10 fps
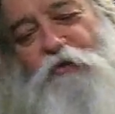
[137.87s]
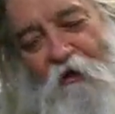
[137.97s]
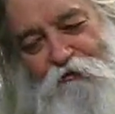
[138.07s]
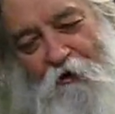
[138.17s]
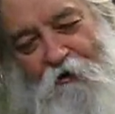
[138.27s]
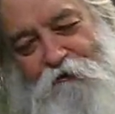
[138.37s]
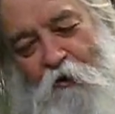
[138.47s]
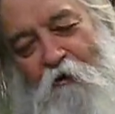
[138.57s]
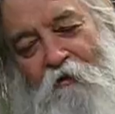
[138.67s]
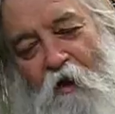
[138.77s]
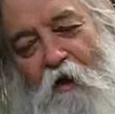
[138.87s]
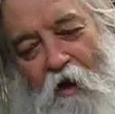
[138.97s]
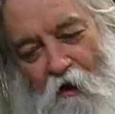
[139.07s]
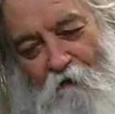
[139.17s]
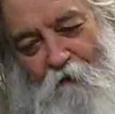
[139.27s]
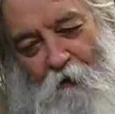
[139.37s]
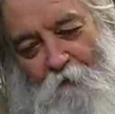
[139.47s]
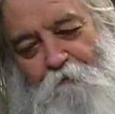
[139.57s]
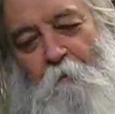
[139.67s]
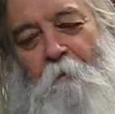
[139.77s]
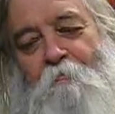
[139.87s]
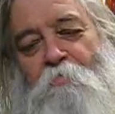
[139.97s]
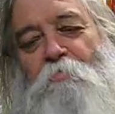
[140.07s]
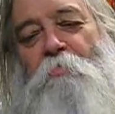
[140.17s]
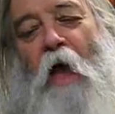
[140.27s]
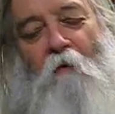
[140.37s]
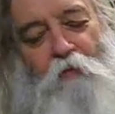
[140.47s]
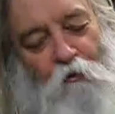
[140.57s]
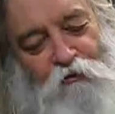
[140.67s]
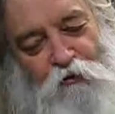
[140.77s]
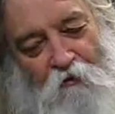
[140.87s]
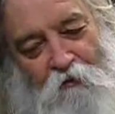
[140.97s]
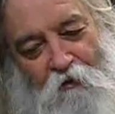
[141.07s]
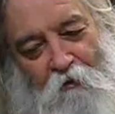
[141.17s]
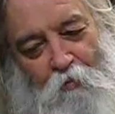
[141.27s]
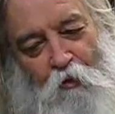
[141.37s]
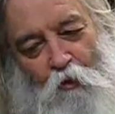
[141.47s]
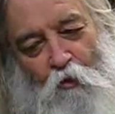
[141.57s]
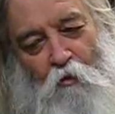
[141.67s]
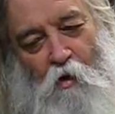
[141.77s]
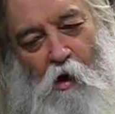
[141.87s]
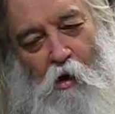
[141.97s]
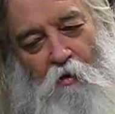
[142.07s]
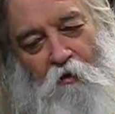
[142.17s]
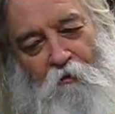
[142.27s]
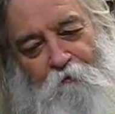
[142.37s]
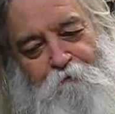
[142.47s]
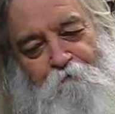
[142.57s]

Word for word: Side chats, they have. I've noticed on the computer. I